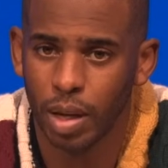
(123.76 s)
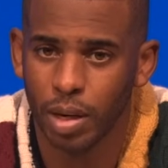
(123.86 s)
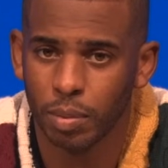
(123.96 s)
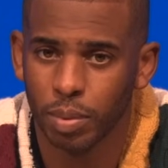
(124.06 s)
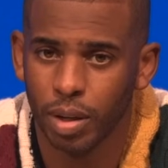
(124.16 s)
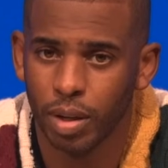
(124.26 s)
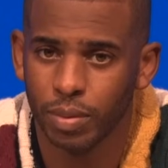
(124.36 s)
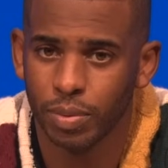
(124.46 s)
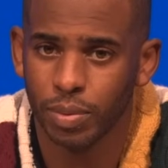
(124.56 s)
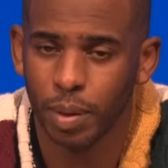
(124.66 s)
A lot of
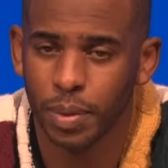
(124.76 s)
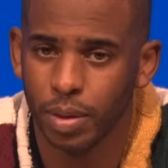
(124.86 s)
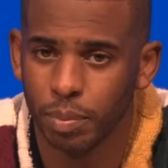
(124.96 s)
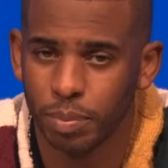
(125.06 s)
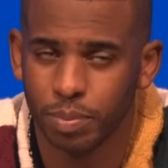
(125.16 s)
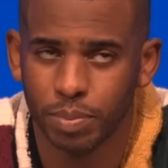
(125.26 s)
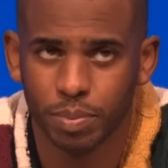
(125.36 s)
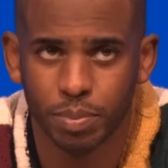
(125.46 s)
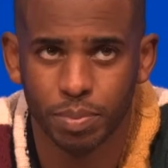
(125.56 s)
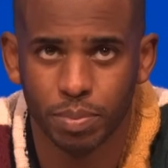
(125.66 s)
them
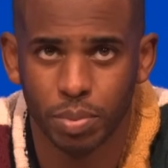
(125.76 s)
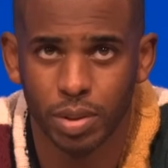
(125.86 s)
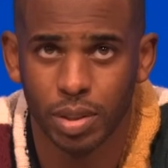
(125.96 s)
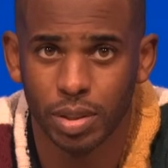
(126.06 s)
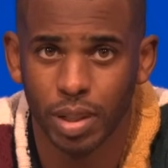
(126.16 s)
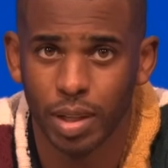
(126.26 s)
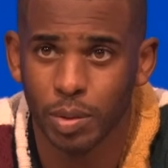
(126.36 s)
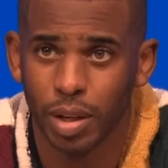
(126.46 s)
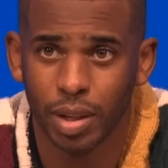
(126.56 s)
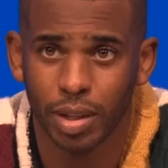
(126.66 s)
preseason games,
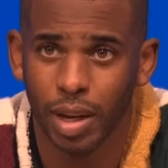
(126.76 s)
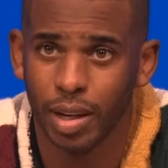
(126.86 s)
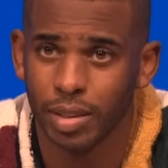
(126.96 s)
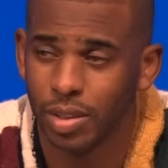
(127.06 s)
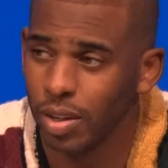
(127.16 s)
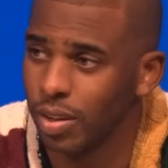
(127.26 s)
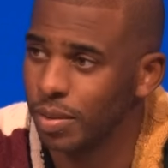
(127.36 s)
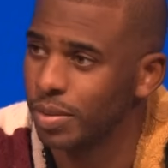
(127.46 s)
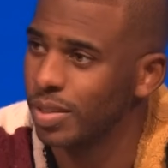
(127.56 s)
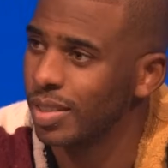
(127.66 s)
we had a gang of
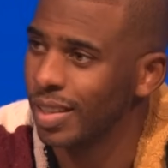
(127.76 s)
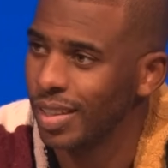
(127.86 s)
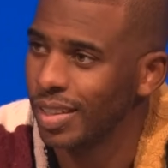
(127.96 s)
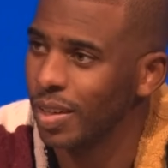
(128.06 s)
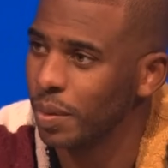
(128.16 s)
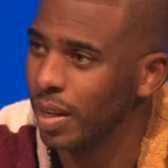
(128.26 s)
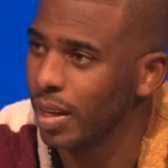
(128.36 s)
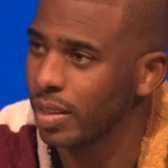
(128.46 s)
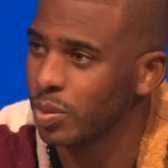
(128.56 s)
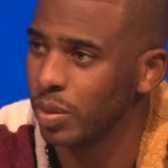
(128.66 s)
turnovers. You know, we
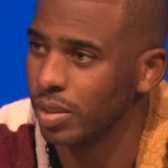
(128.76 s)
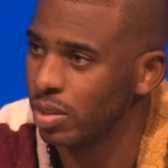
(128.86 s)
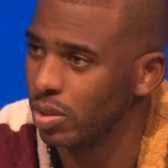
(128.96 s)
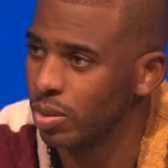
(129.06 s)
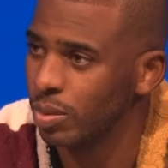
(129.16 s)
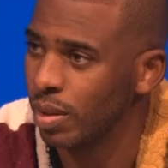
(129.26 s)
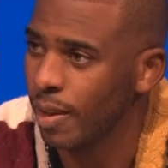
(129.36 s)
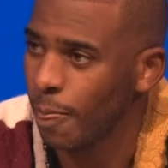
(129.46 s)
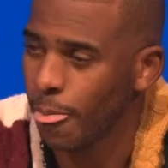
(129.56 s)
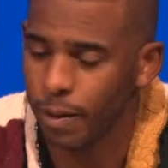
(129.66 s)
had like 22
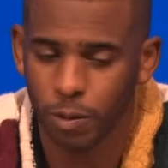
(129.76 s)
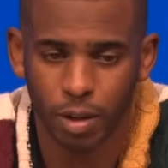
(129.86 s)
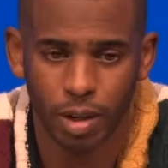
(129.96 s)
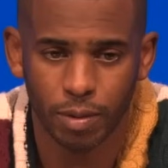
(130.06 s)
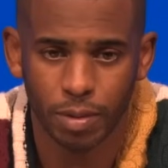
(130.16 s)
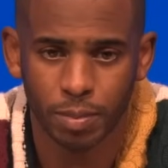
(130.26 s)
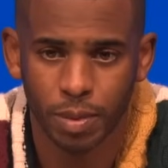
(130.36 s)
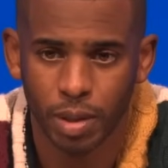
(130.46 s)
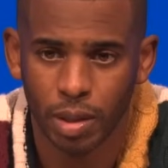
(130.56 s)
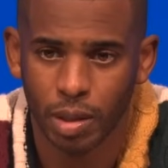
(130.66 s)
and one of
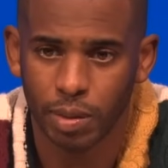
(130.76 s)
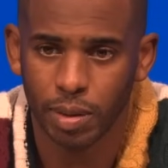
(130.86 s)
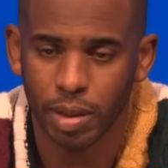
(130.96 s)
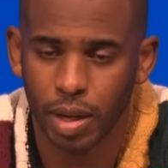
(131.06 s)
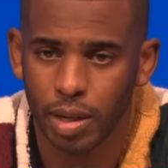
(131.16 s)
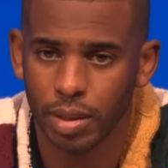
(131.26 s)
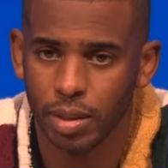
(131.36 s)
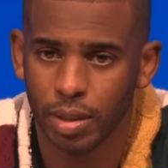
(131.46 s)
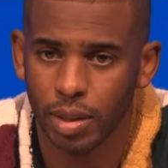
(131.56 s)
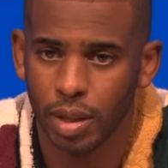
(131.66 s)
them or whatnot.
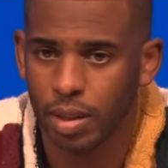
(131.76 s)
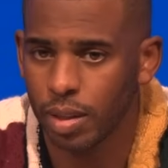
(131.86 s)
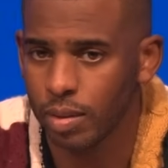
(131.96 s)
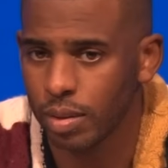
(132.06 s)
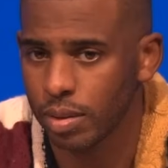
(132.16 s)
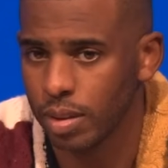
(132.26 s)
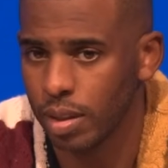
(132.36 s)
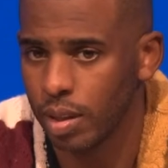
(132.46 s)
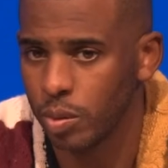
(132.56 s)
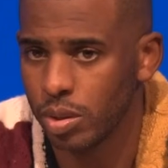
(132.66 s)
And I think the
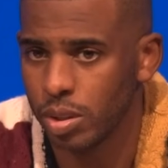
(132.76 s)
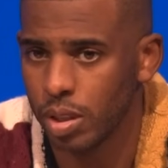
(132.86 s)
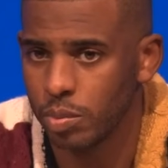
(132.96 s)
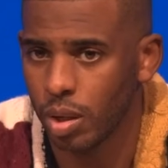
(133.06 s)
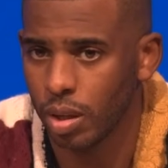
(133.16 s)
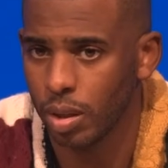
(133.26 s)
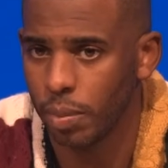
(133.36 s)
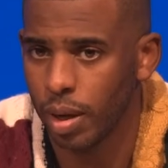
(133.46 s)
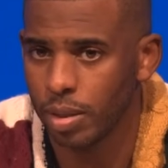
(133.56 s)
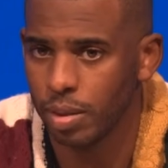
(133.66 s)
thing we just keep talking
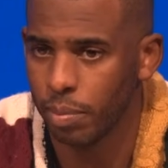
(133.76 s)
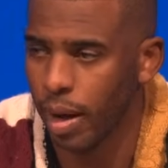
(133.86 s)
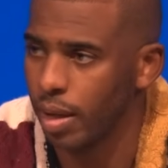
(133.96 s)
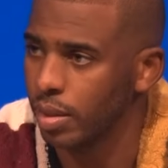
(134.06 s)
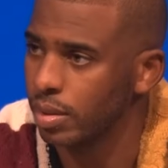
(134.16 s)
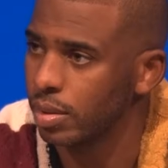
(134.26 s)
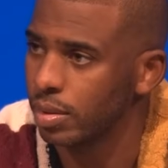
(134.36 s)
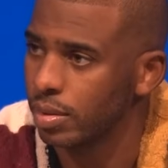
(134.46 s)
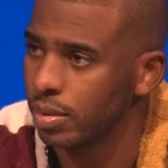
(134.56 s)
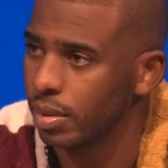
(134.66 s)
about is the
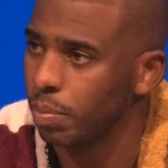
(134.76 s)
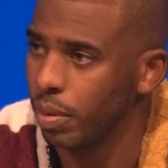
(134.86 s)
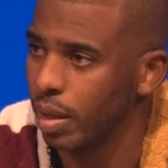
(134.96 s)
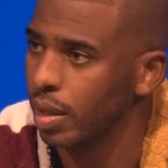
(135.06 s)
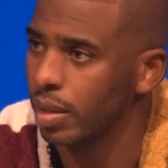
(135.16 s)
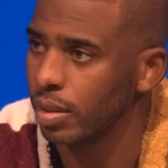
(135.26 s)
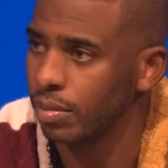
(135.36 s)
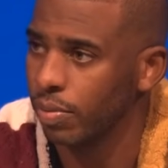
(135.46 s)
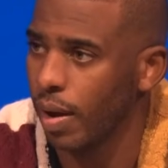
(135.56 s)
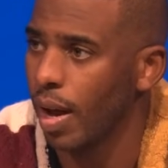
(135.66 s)
balance of
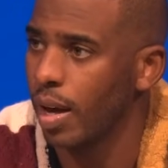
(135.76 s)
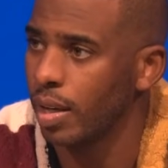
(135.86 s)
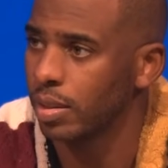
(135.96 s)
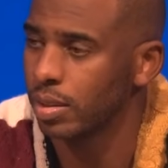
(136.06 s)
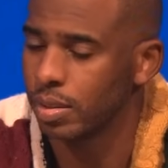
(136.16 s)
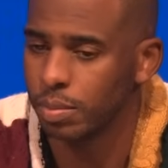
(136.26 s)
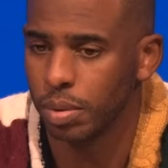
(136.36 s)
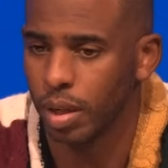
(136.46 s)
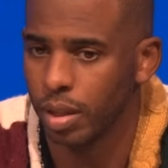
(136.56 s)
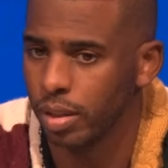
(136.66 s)
playing fast
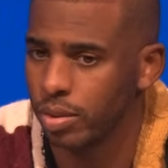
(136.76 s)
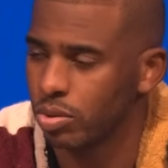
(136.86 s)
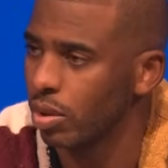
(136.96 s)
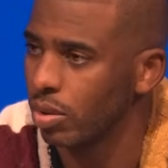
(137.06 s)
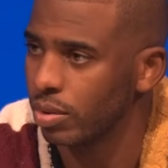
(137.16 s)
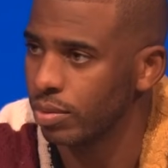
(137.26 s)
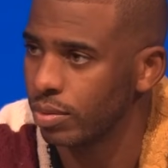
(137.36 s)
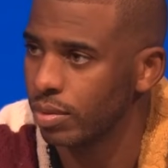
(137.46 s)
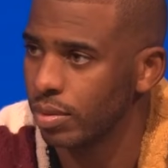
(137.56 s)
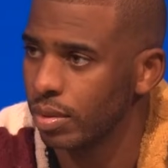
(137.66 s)
but under control,
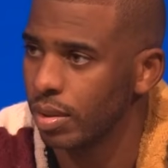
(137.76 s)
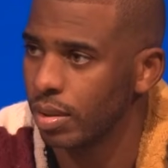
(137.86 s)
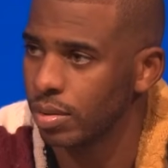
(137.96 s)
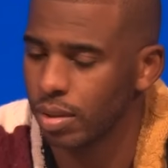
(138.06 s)
you know.